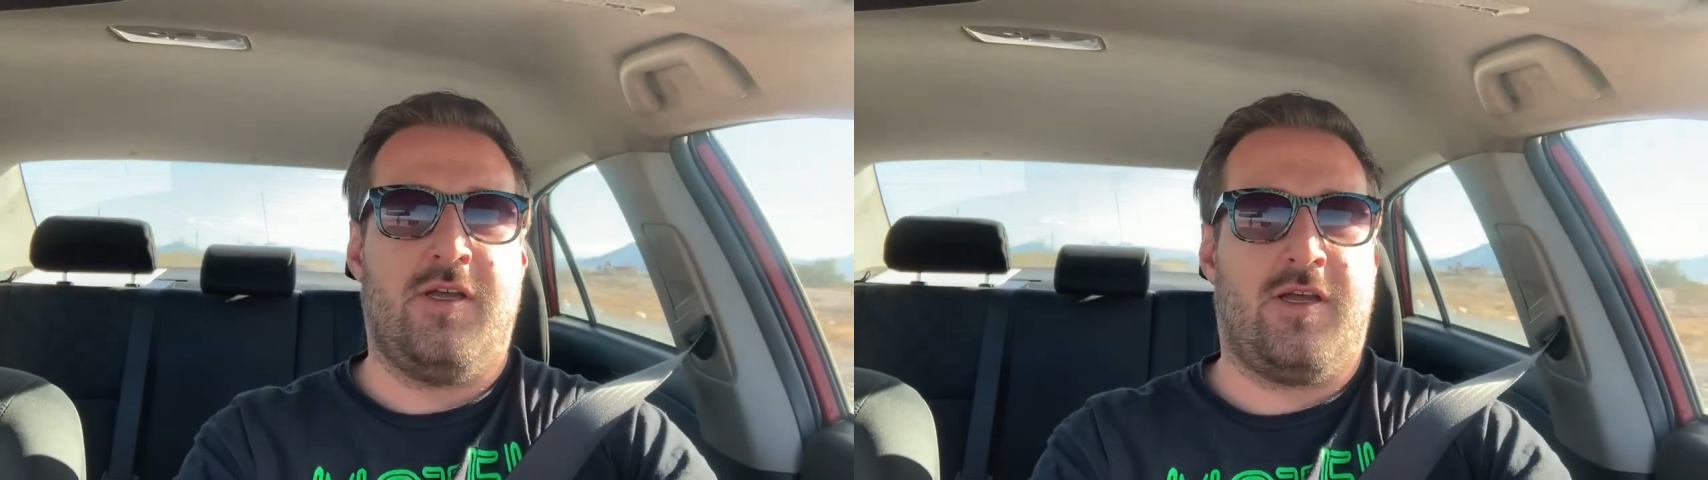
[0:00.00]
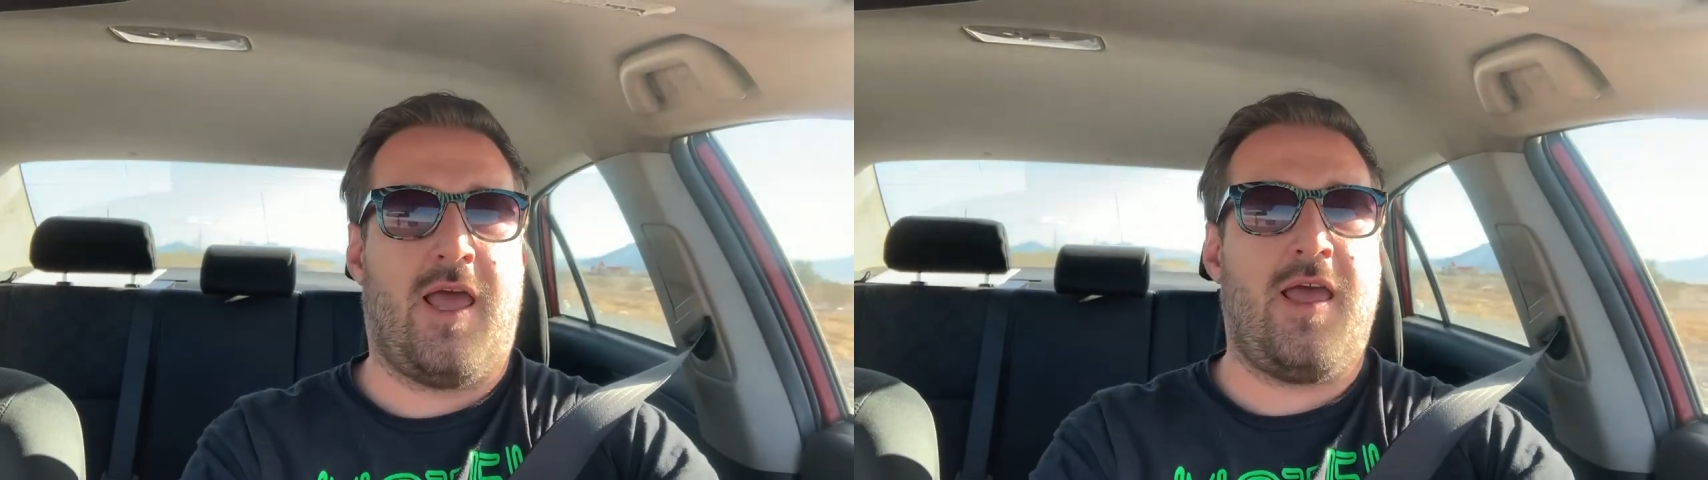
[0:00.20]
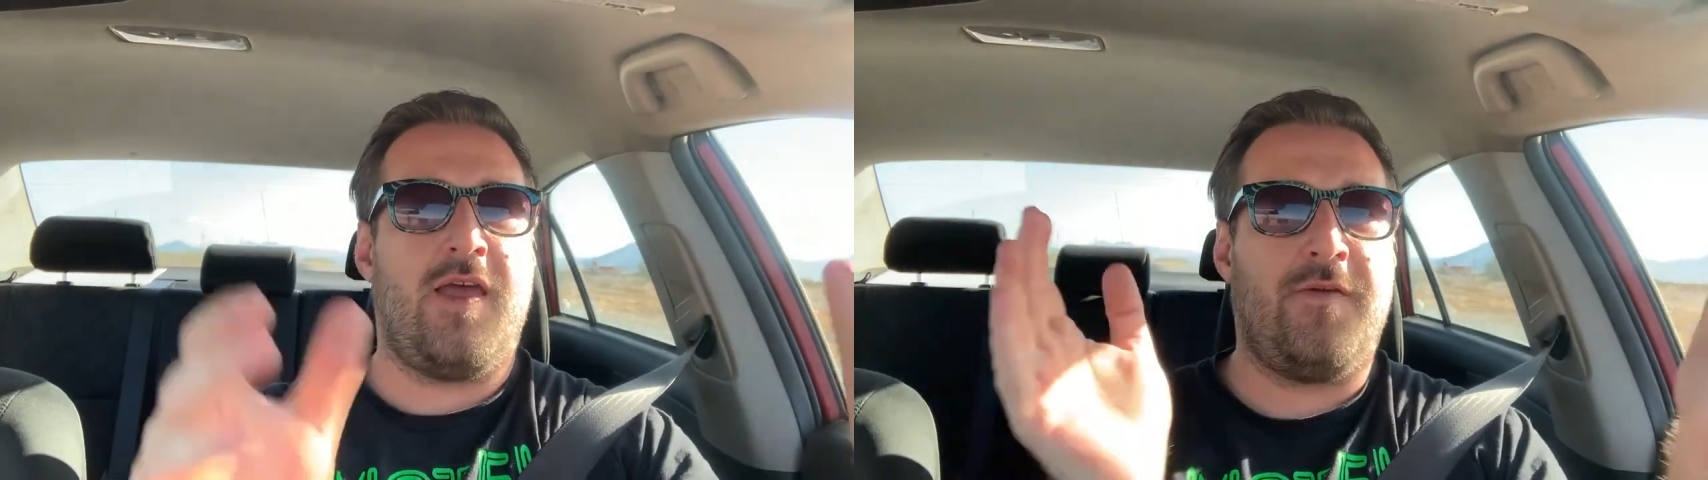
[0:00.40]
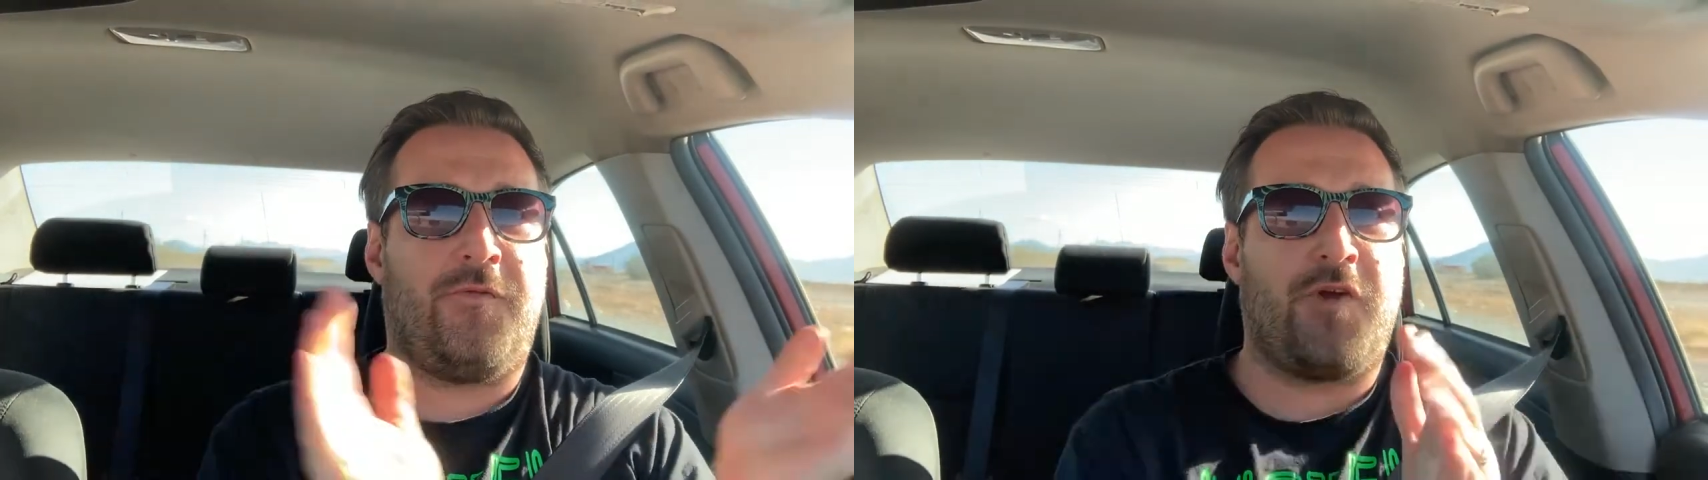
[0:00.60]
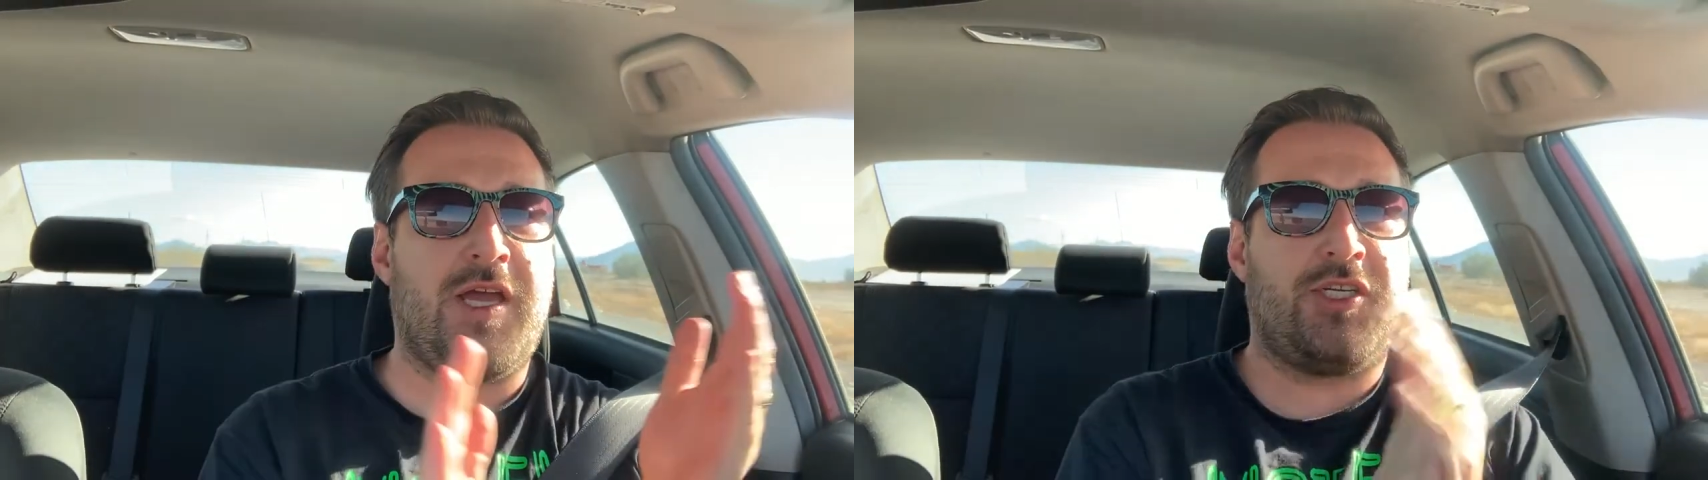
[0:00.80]
Hey,
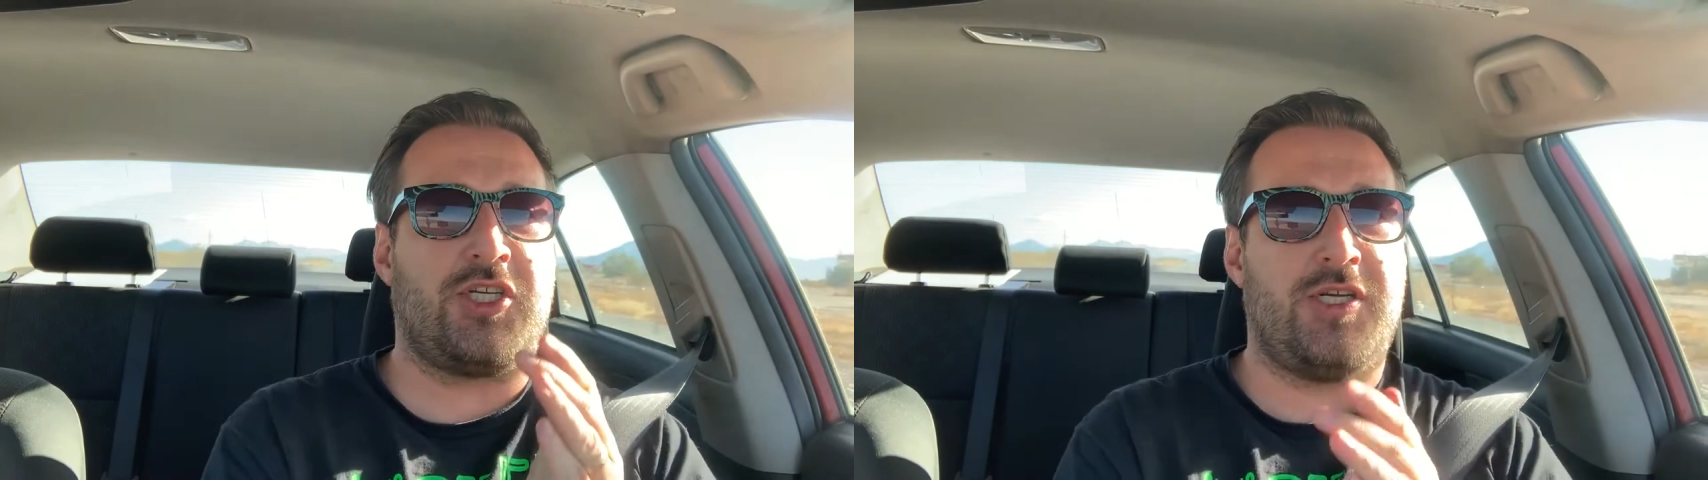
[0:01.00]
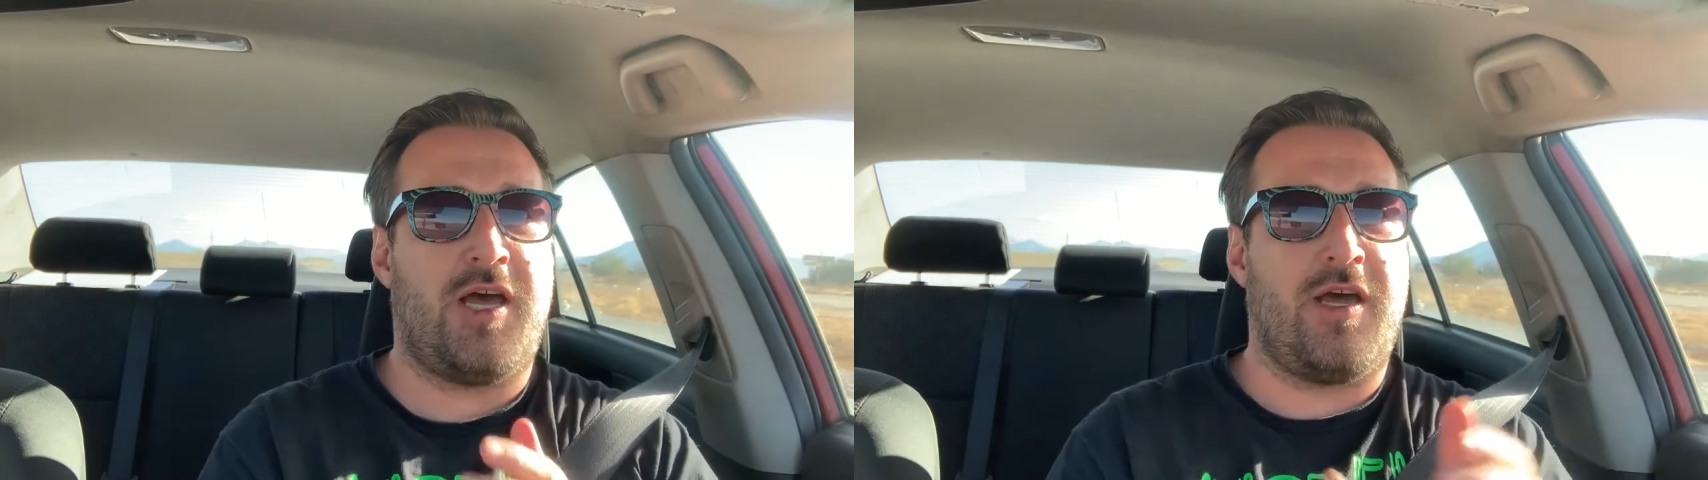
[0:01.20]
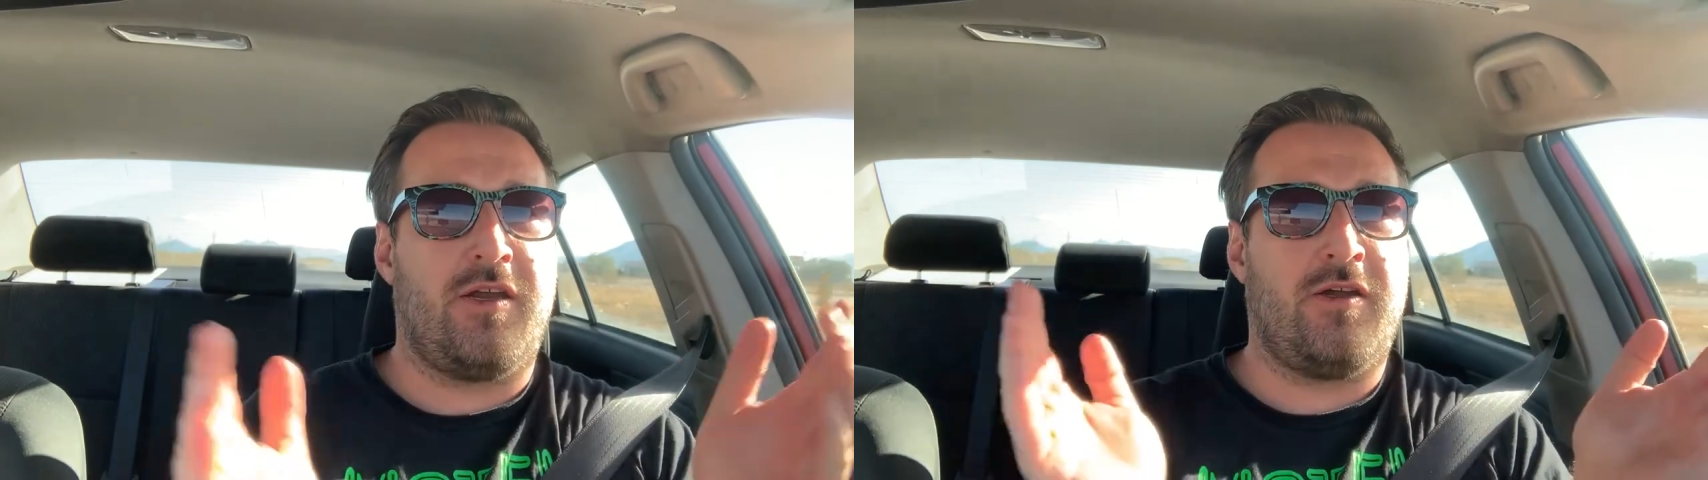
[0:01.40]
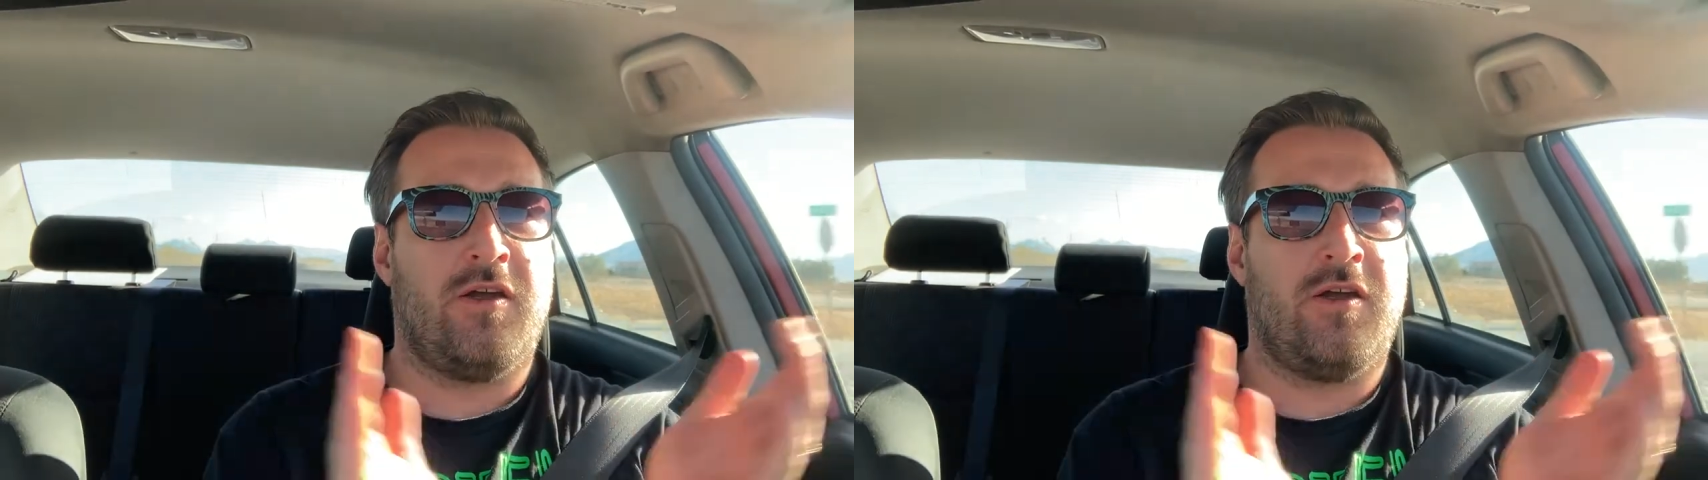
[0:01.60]
Fred Schneider,